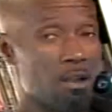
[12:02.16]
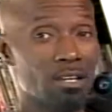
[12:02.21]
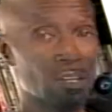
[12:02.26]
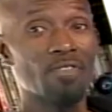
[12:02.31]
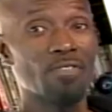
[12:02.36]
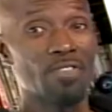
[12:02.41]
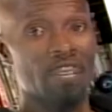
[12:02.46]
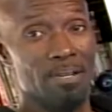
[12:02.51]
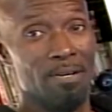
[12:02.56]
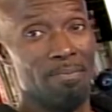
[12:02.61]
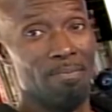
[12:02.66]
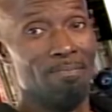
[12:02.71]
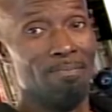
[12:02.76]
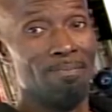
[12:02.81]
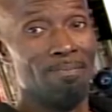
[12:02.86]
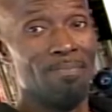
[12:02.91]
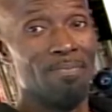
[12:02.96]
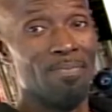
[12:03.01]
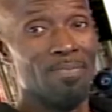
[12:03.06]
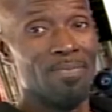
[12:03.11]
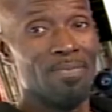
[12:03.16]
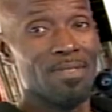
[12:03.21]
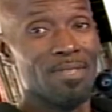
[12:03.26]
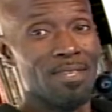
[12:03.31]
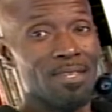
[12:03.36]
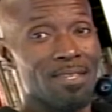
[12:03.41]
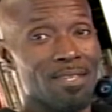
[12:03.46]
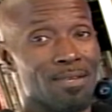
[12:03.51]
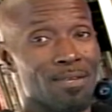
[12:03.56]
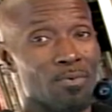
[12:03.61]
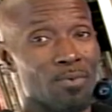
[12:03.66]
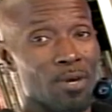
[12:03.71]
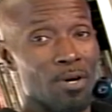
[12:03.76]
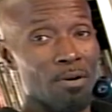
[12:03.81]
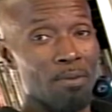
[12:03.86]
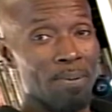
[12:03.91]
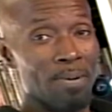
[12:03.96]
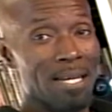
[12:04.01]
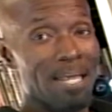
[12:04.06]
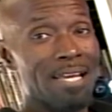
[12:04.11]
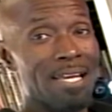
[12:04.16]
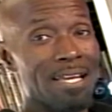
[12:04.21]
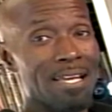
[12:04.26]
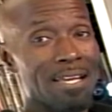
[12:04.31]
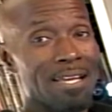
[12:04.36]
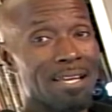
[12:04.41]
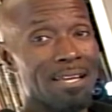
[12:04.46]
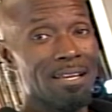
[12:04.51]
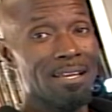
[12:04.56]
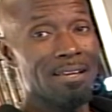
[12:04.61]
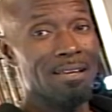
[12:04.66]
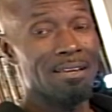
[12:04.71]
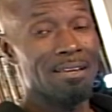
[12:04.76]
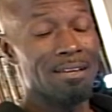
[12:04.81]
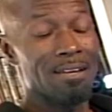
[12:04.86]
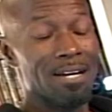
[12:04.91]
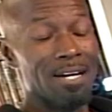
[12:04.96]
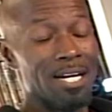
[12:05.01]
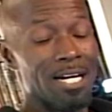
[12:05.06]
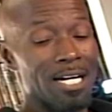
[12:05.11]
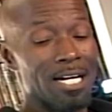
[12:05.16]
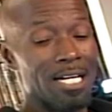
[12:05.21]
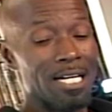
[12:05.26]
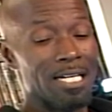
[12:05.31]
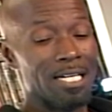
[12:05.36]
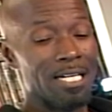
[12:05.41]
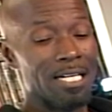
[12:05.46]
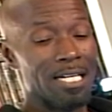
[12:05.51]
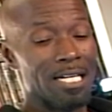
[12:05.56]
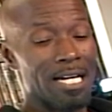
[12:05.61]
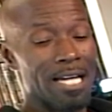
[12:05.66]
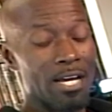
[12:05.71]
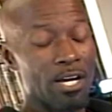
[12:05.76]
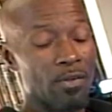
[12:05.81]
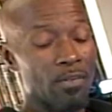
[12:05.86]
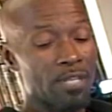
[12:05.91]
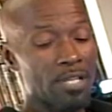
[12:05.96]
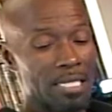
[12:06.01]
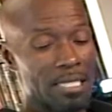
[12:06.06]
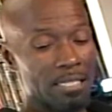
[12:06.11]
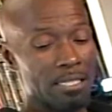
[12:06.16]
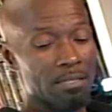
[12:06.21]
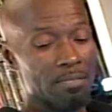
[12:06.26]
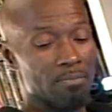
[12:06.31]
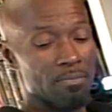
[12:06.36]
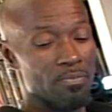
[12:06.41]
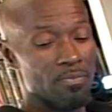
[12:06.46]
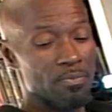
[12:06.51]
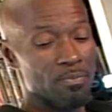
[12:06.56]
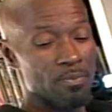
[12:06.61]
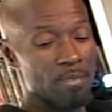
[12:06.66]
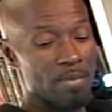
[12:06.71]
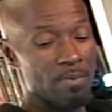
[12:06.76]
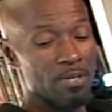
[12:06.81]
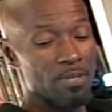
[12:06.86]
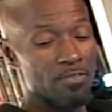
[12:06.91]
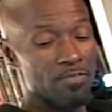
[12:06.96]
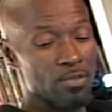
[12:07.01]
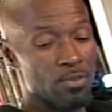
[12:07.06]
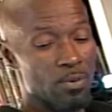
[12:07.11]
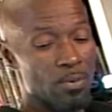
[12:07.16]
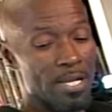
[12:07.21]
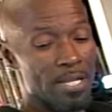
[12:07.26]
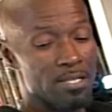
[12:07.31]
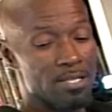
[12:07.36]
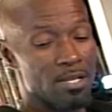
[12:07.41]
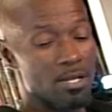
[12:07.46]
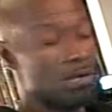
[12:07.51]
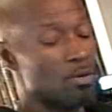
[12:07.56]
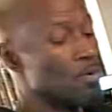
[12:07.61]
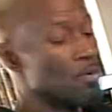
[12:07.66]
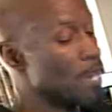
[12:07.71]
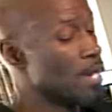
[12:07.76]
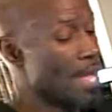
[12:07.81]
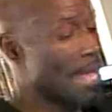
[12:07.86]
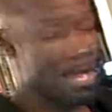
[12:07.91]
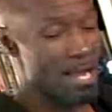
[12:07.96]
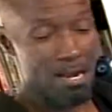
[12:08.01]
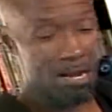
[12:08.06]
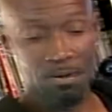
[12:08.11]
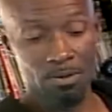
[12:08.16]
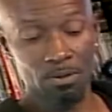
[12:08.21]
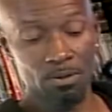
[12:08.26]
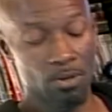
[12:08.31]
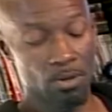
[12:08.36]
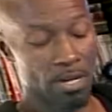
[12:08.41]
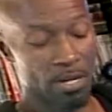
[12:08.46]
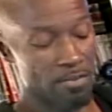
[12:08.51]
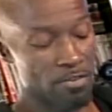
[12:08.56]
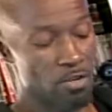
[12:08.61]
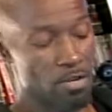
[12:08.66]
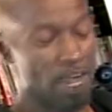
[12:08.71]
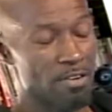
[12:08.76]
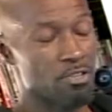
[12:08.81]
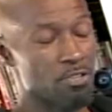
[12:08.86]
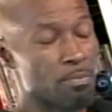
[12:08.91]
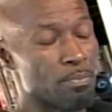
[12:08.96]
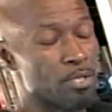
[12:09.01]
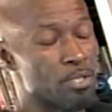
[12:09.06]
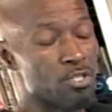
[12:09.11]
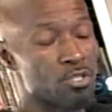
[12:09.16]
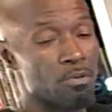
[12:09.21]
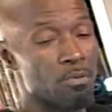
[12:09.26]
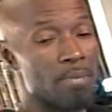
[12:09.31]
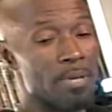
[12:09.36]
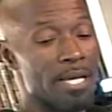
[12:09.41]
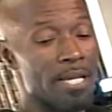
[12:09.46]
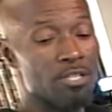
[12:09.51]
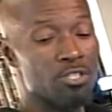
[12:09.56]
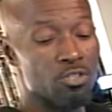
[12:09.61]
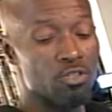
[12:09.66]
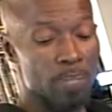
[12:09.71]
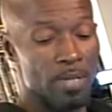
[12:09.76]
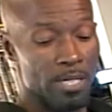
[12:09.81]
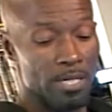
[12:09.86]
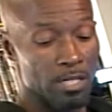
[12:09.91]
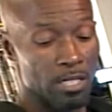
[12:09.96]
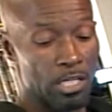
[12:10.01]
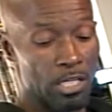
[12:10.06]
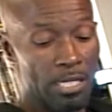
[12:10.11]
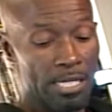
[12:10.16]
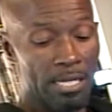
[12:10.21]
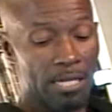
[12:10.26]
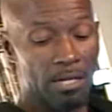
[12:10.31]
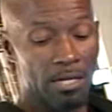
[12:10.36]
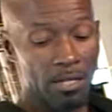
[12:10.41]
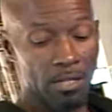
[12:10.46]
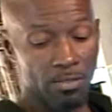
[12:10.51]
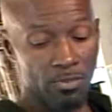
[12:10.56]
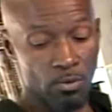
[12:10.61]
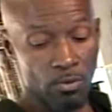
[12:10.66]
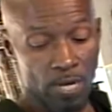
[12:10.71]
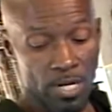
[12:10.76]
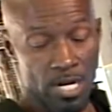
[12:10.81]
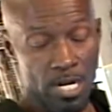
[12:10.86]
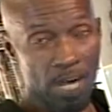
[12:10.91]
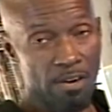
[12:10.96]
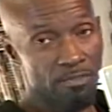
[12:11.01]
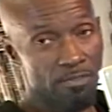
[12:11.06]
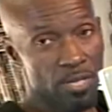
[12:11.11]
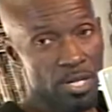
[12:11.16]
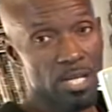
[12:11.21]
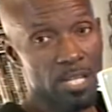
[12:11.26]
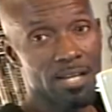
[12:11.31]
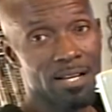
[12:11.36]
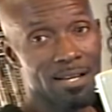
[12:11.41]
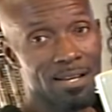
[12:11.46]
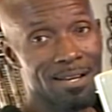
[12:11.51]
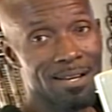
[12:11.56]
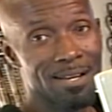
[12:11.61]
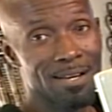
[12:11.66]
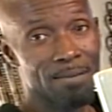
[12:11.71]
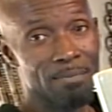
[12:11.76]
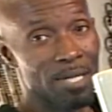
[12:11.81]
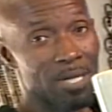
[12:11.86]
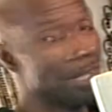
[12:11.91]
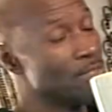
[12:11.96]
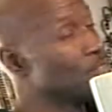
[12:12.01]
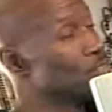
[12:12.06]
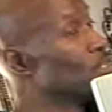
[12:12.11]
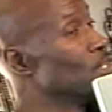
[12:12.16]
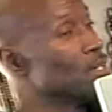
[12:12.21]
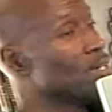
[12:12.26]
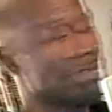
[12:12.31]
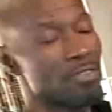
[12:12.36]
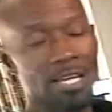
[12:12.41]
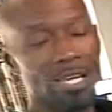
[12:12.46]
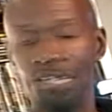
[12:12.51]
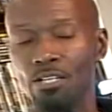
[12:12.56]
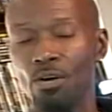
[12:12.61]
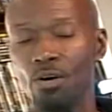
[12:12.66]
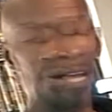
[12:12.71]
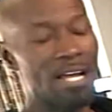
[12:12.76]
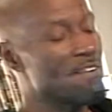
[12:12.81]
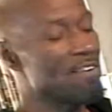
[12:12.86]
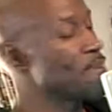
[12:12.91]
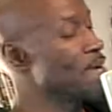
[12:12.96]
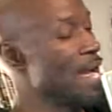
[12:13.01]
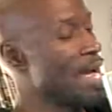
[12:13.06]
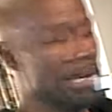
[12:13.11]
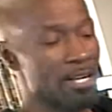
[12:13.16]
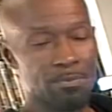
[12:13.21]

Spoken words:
of them were playing healthily maybe a few weeks ago. Now, if you have to put your bet, you better look at the recovery because they don't have backups